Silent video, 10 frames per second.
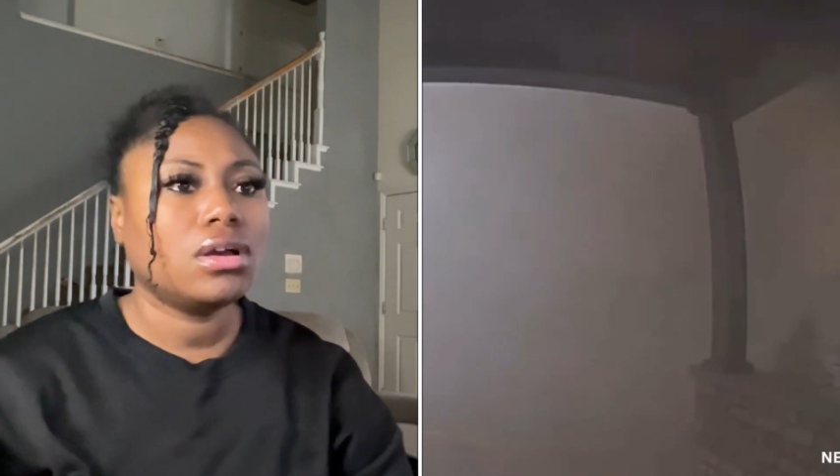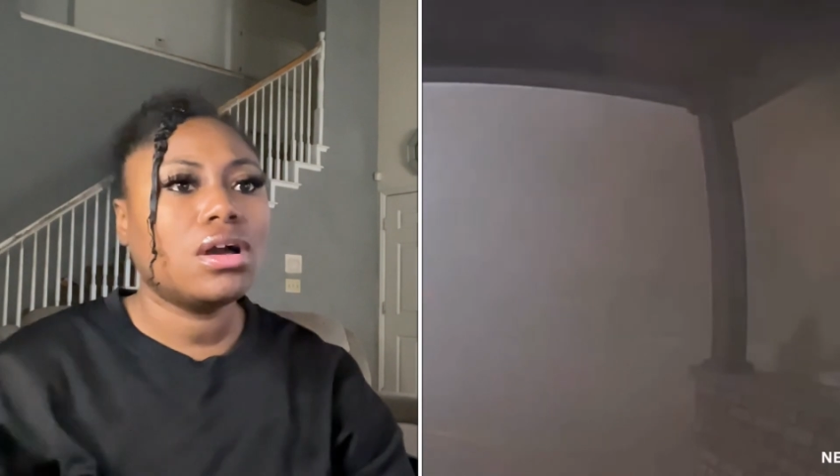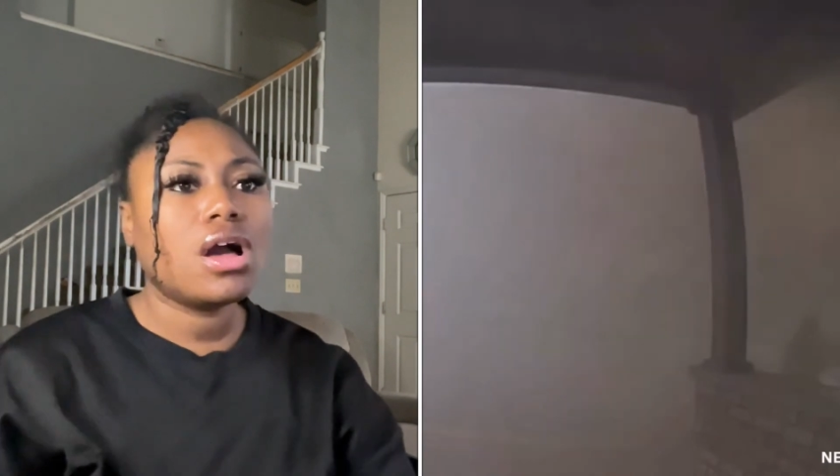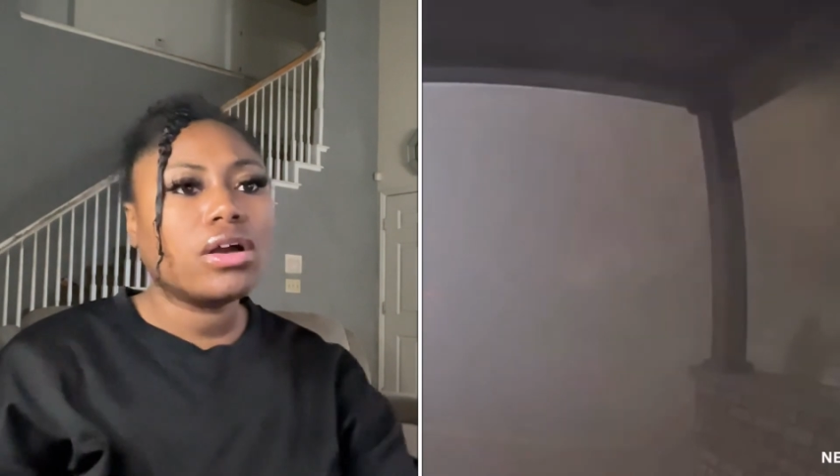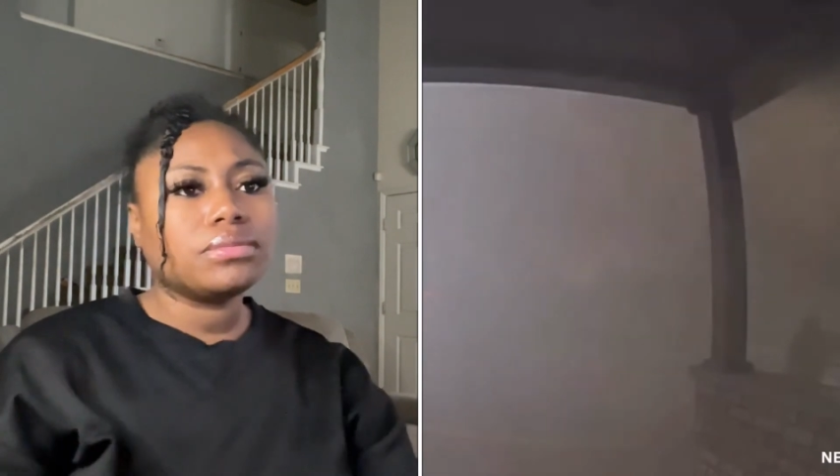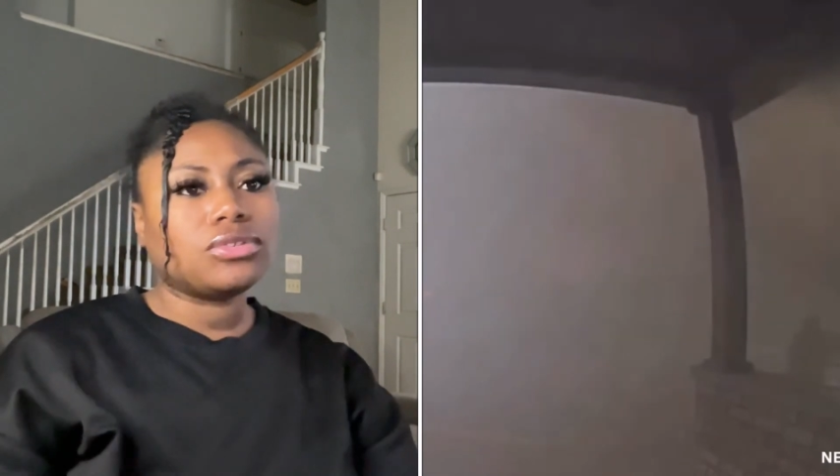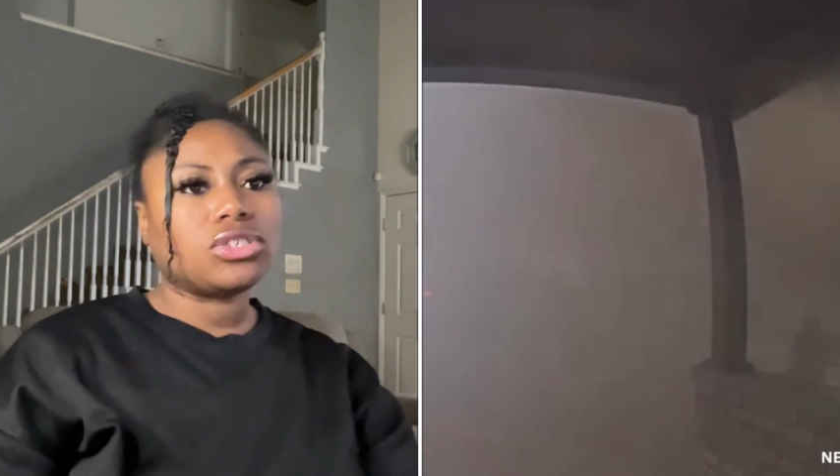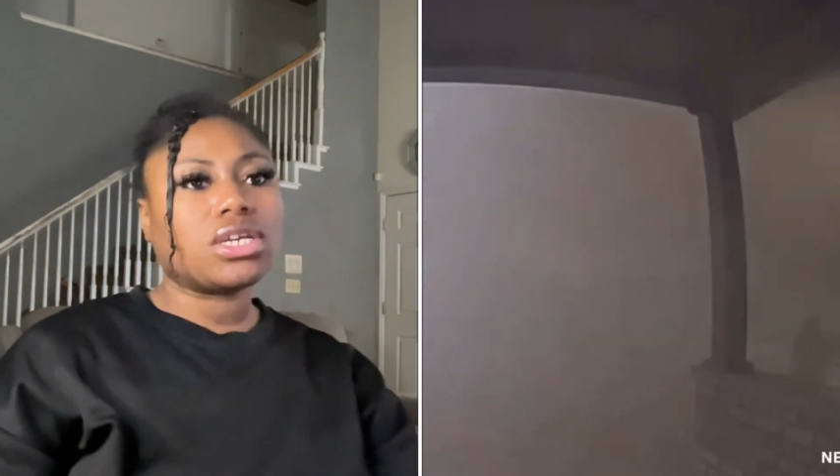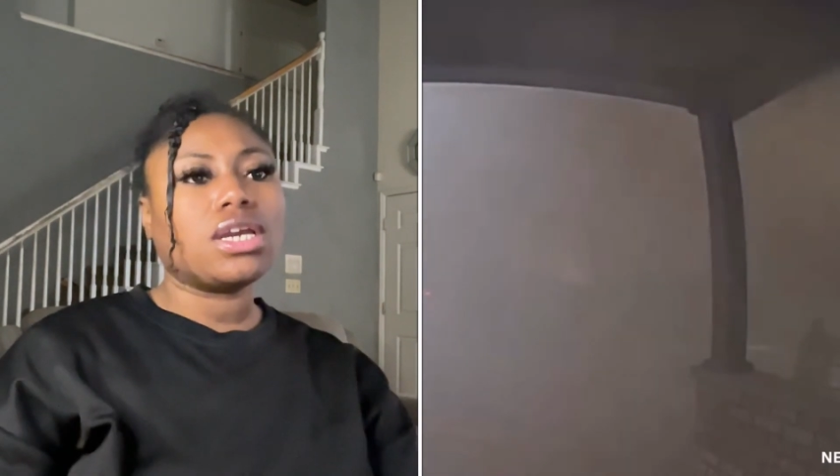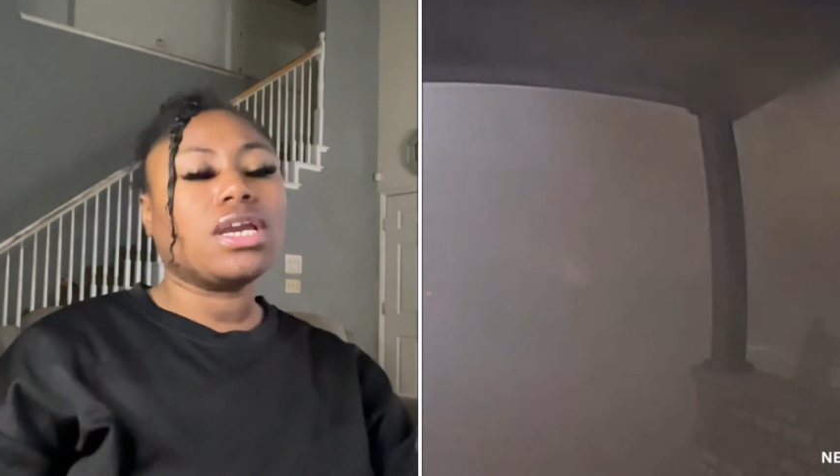Oh,
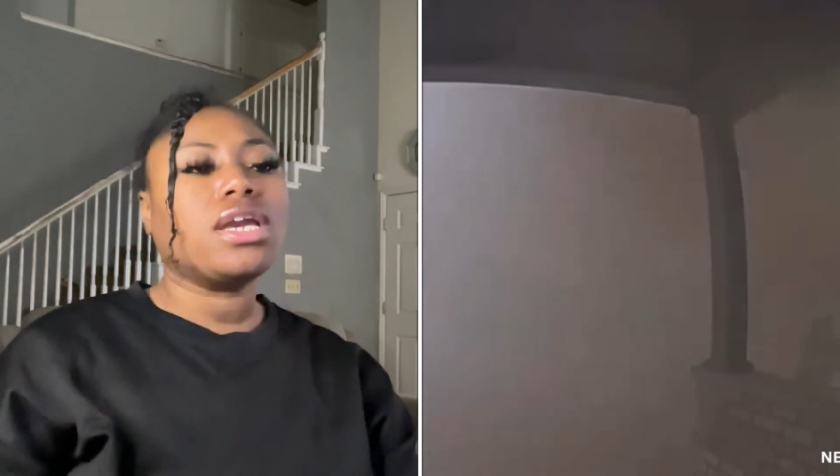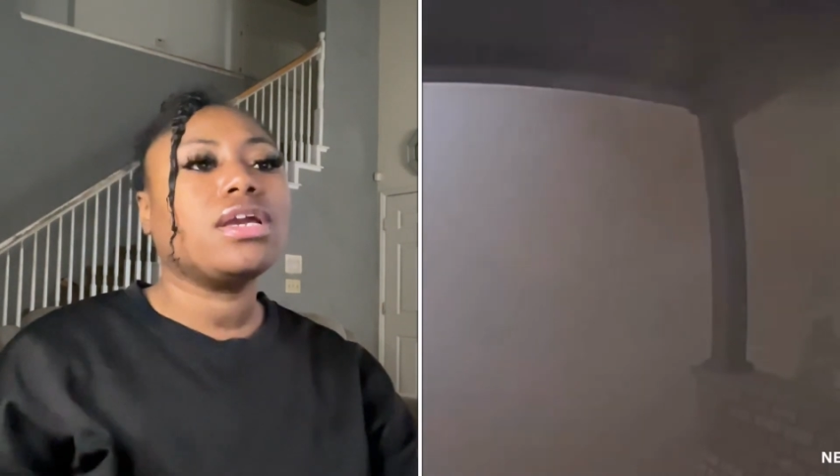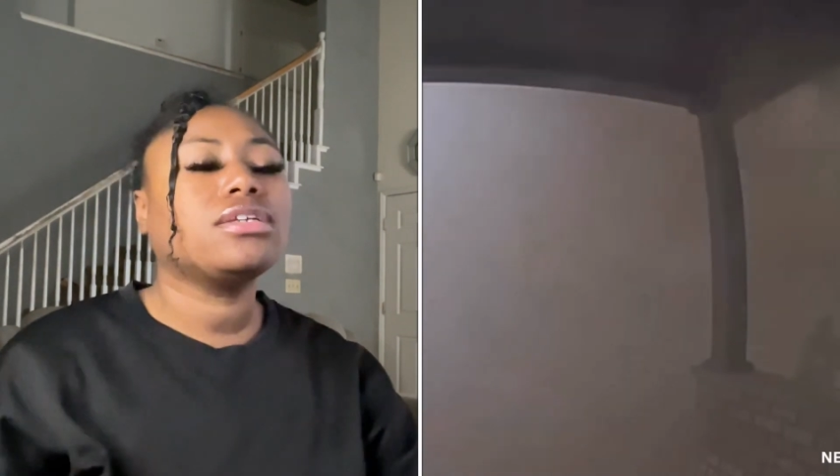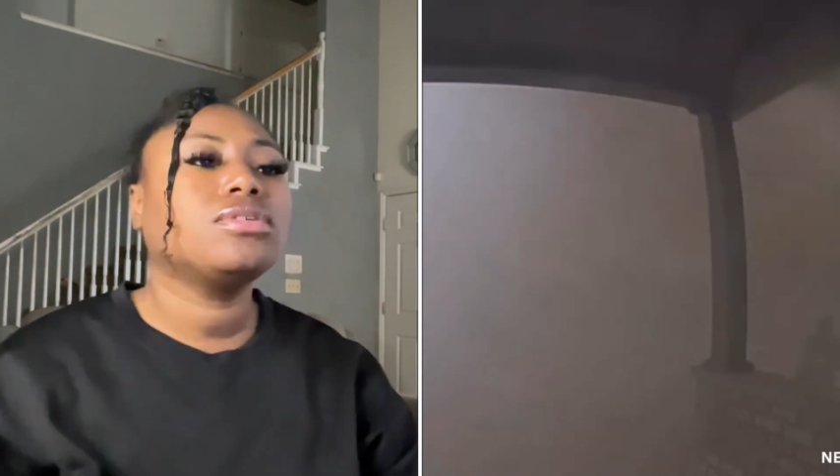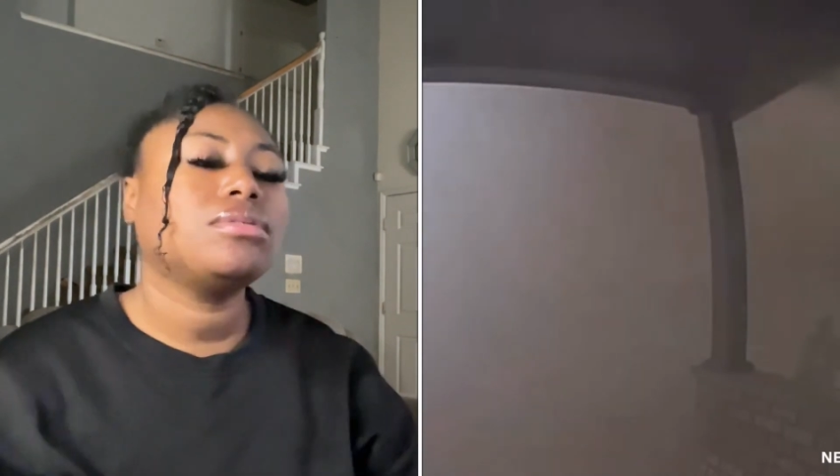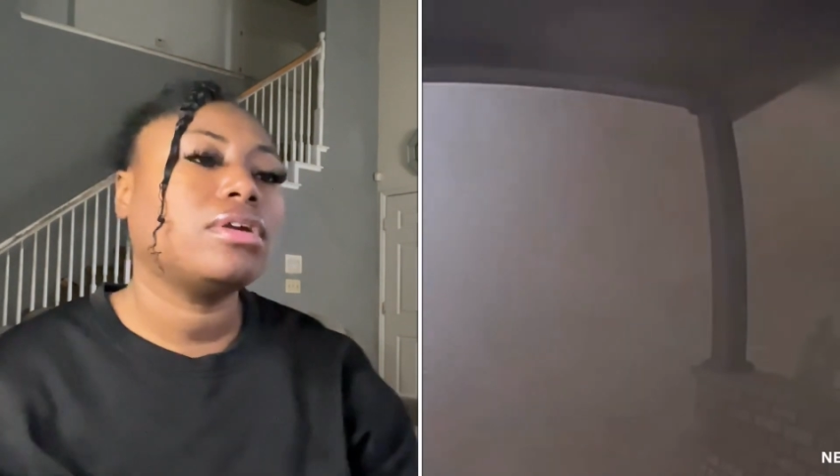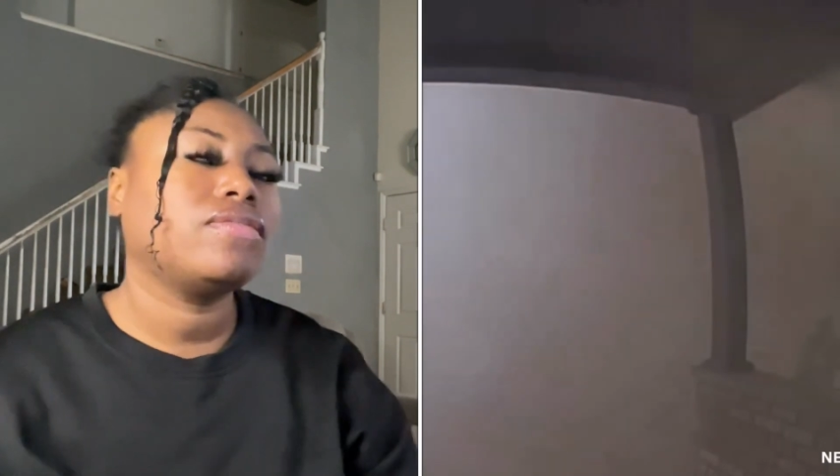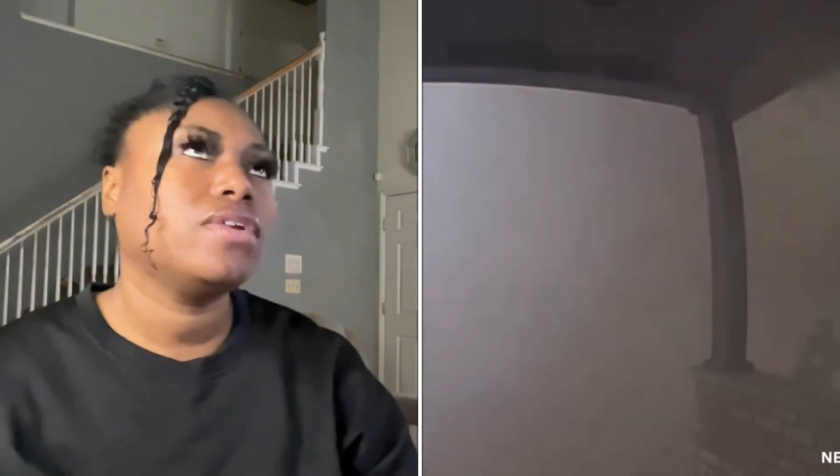gee, that's one of